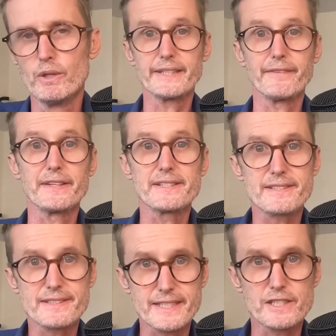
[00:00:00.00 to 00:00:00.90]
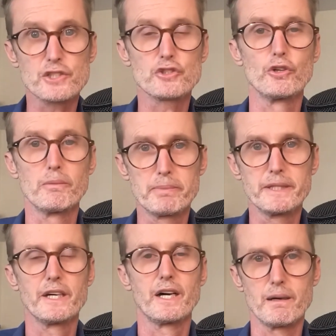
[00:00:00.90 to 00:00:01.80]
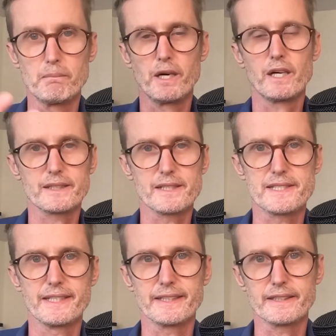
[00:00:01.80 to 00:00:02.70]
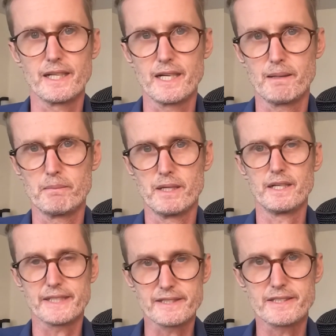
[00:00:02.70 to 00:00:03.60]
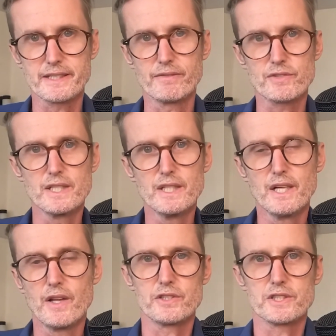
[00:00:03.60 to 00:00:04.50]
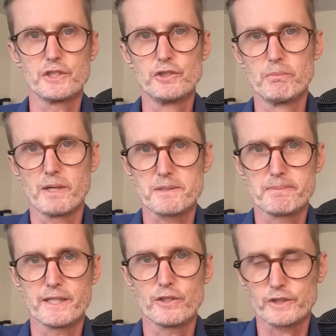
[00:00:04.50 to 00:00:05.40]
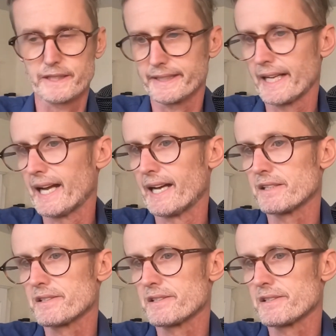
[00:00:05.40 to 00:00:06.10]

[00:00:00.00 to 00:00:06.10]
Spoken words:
in this digital PR marketing initiatives that you must be looking at.